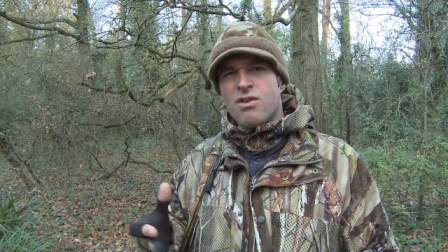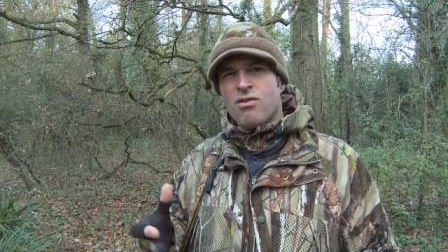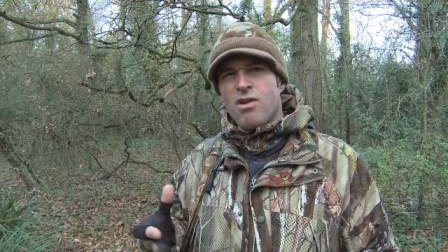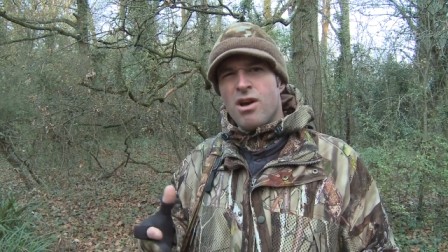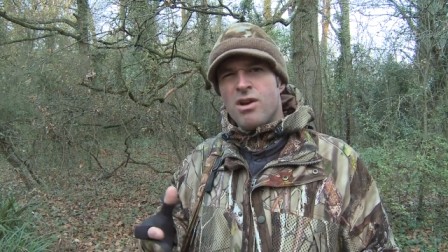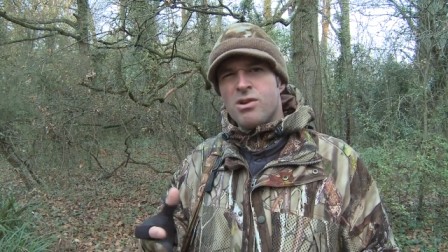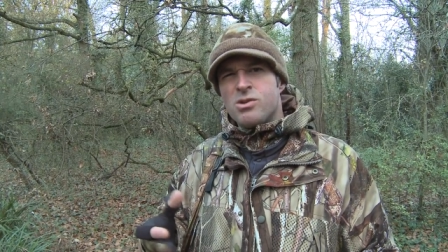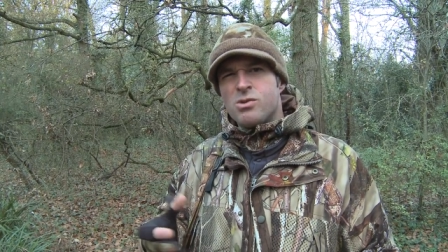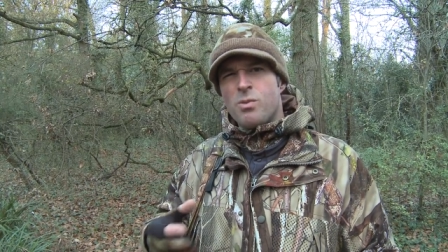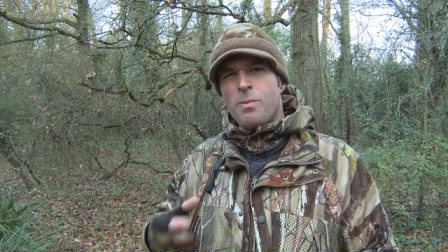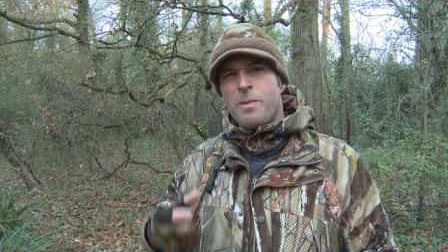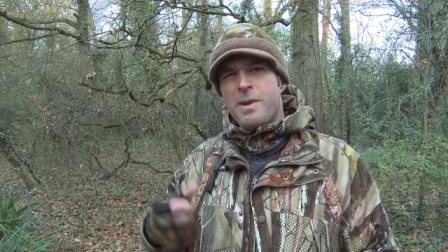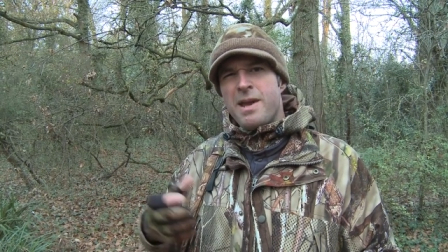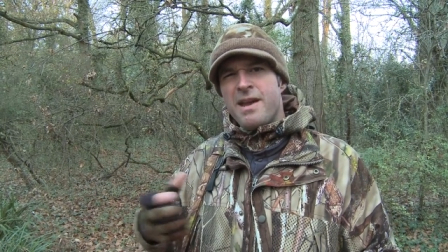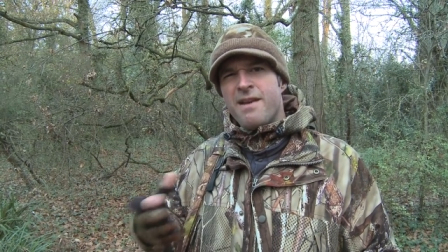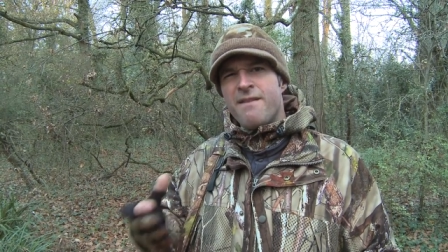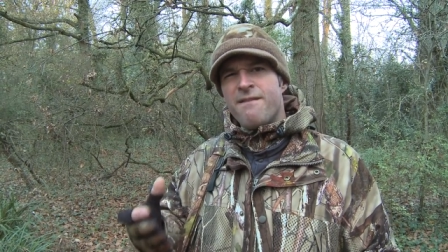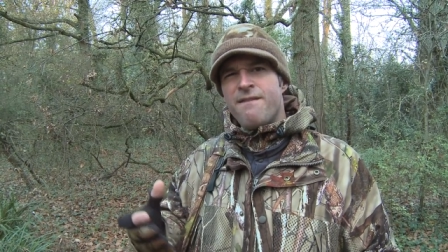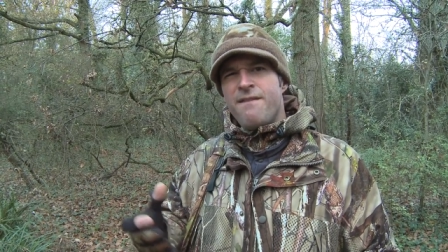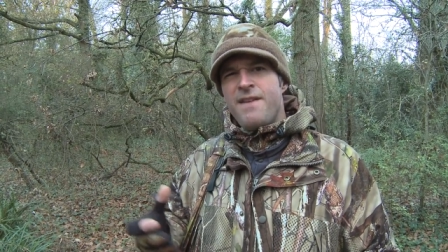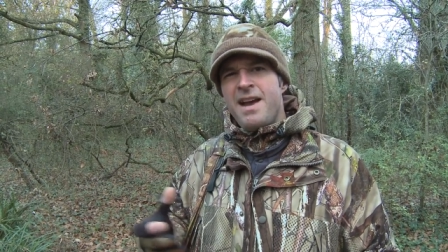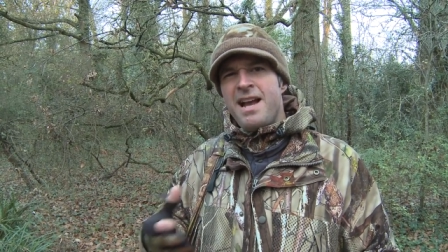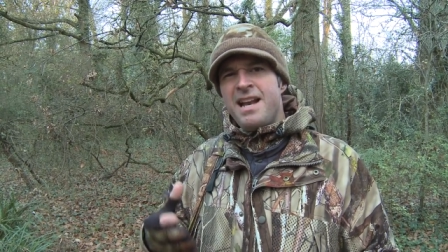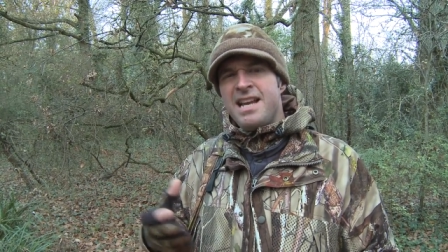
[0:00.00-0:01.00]
crows with
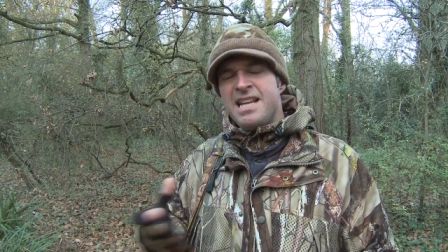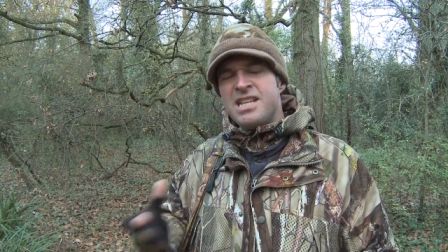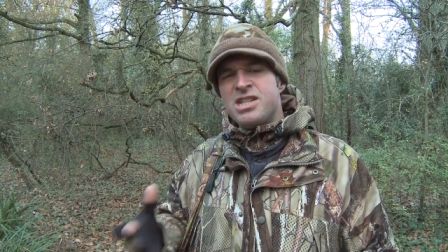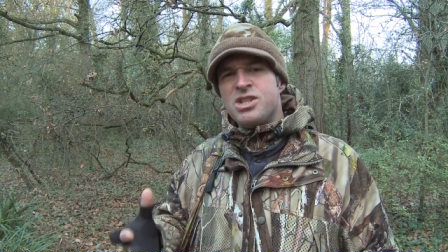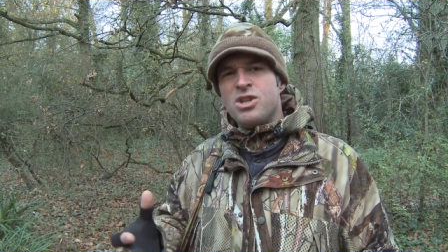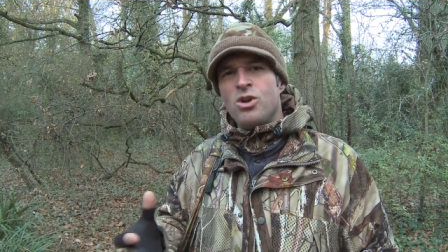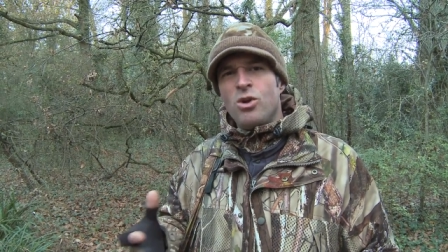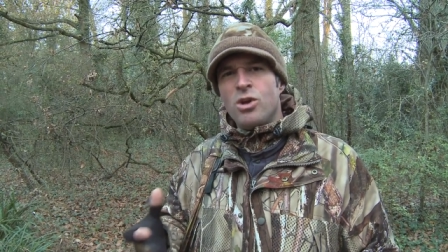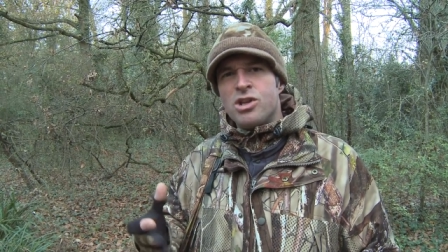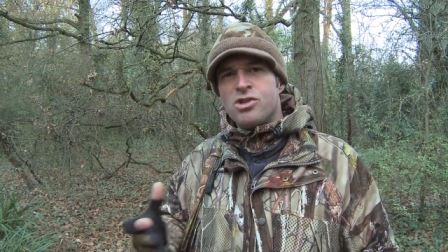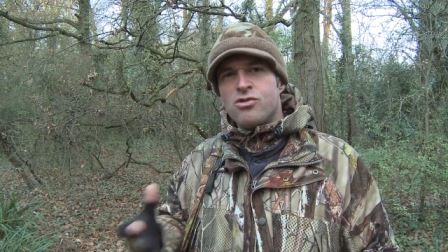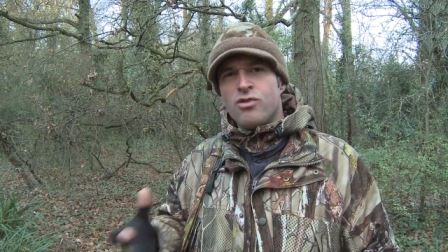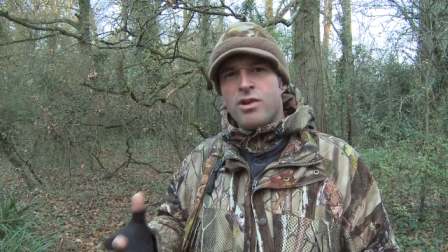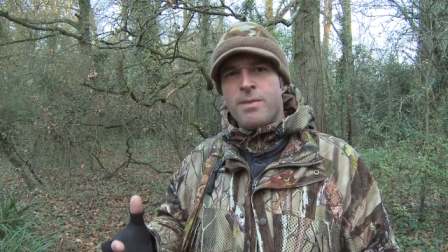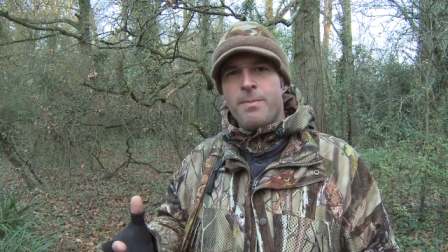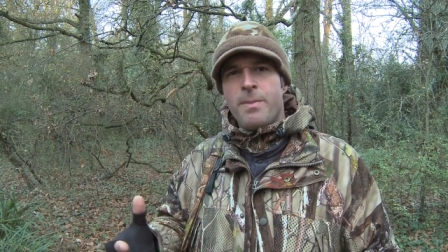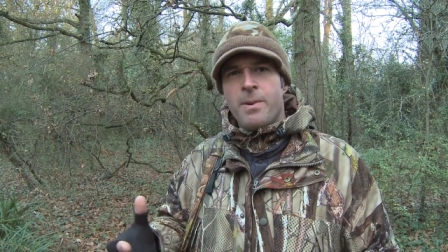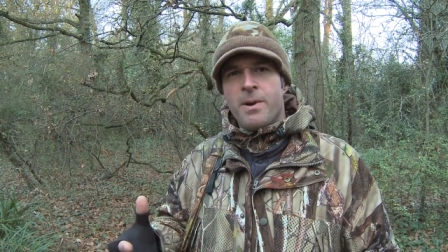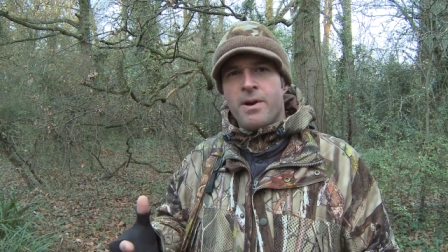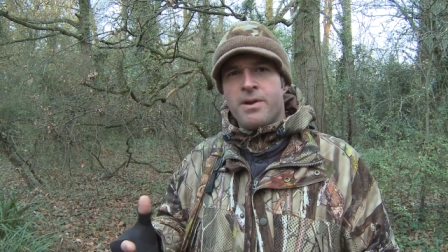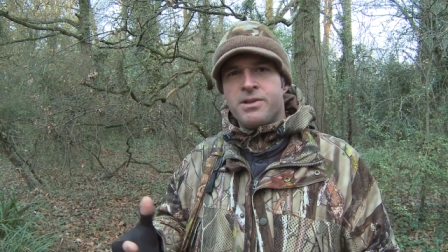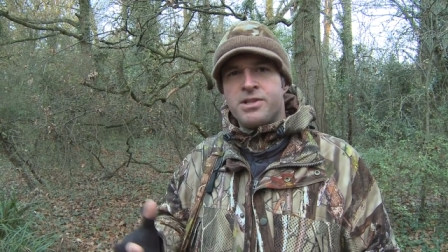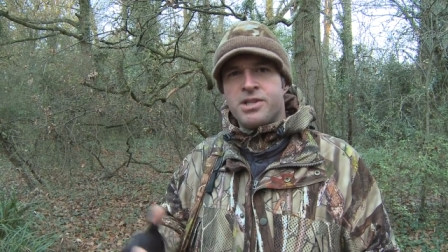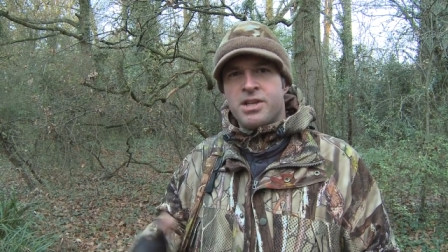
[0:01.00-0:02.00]
being fairly solitary
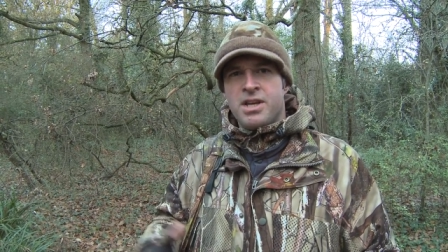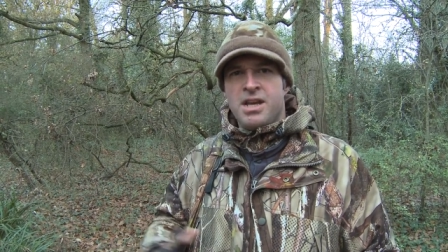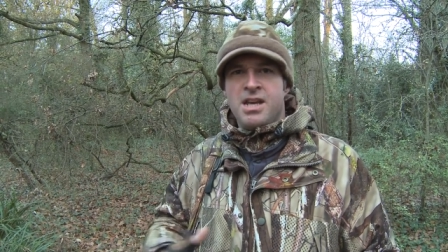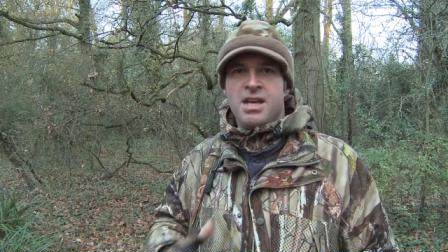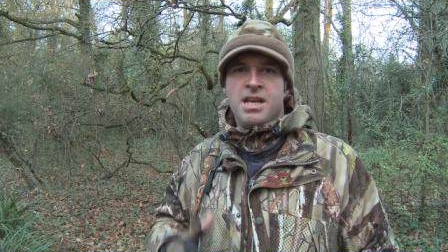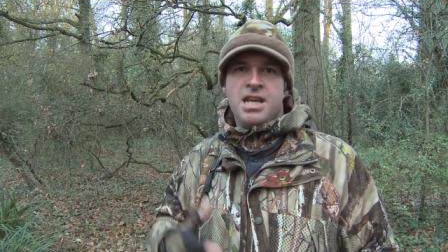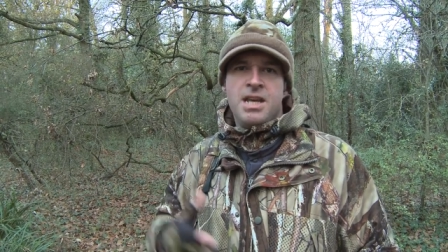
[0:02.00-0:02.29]
birds.